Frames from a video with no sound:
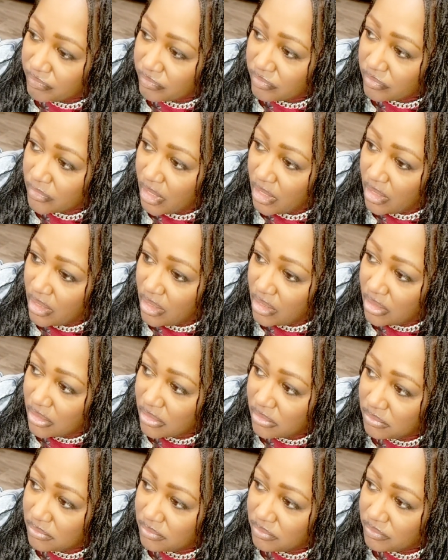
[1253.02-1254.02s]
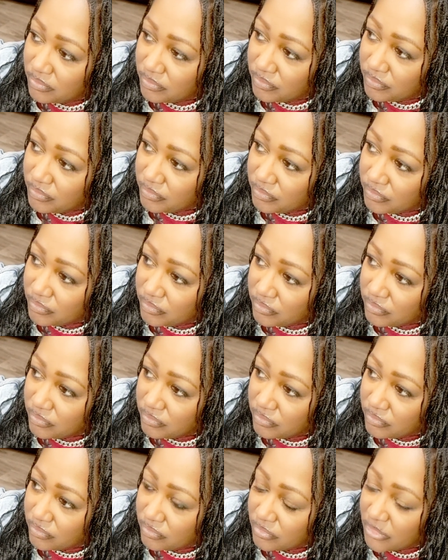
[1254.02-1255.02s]

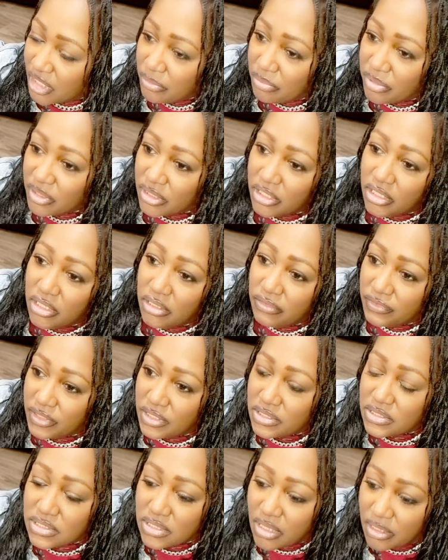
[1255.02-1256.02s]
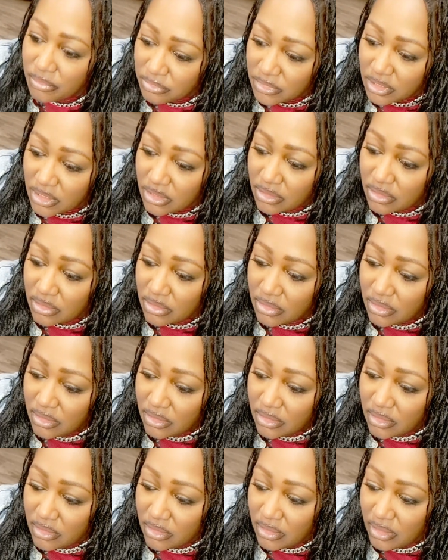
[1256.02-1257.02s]
they believe in something
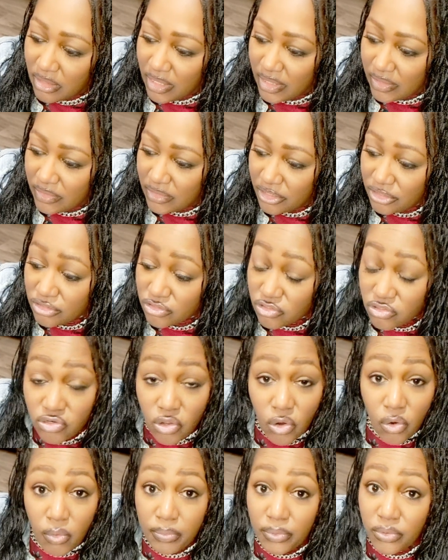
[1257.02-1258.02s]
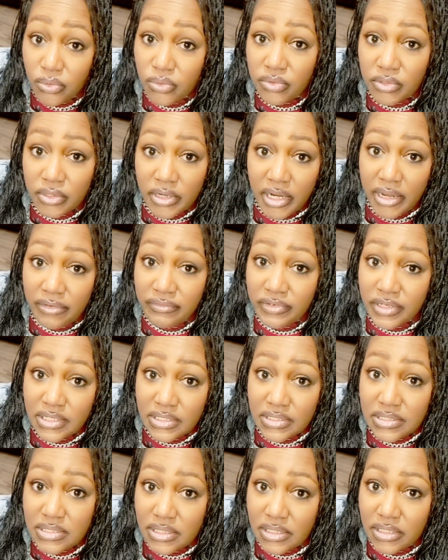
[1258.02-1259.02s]
and there's no proof or
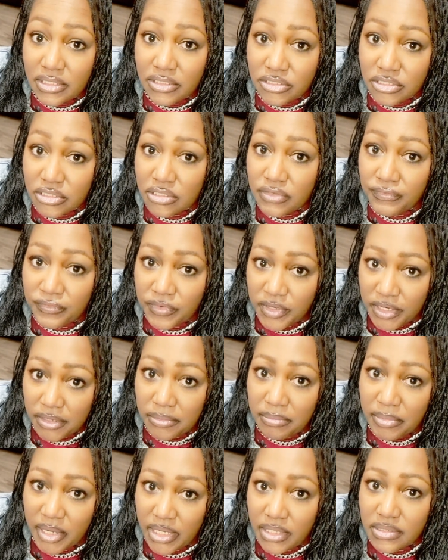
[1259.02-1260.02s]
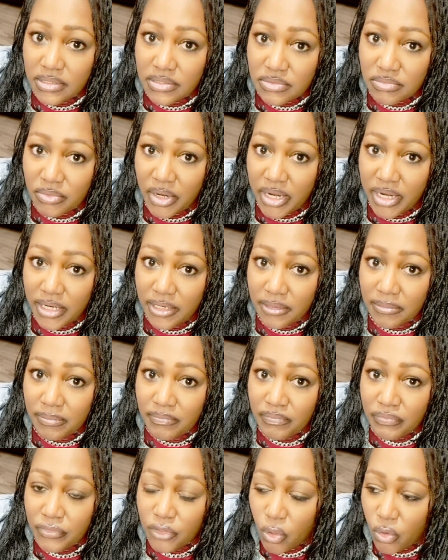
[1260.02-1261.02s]
evidence in it, just fear-based, right?
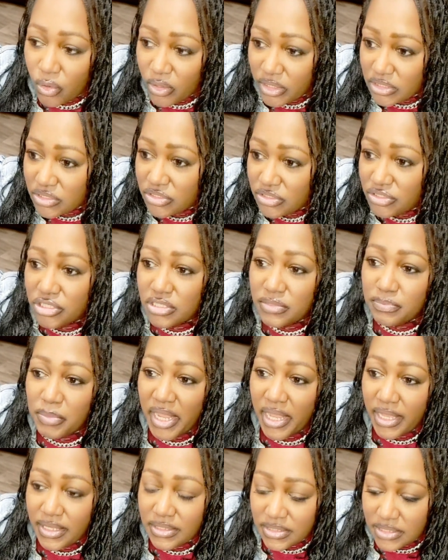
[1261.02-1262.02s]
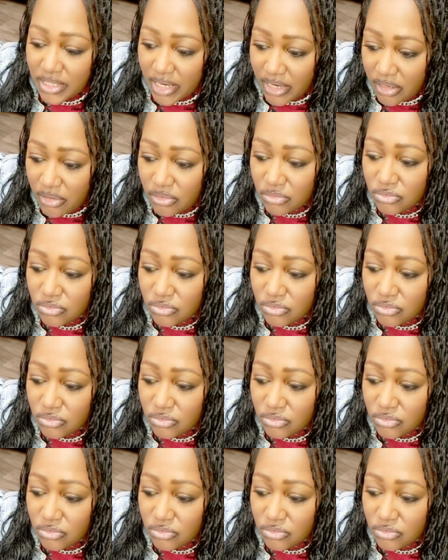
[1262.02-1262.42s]
Or it's just passed down